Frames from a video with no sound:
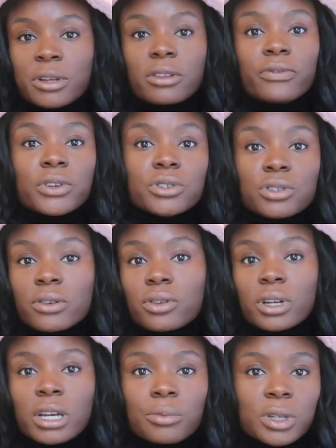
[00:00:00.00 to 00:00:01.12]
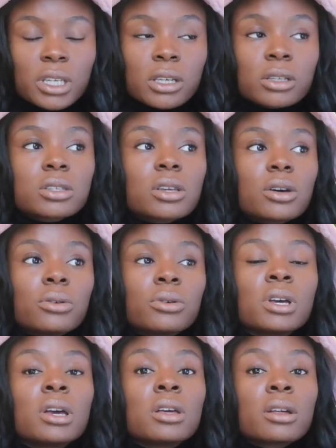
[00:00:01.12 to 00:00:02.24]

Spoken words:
about the future of their company. So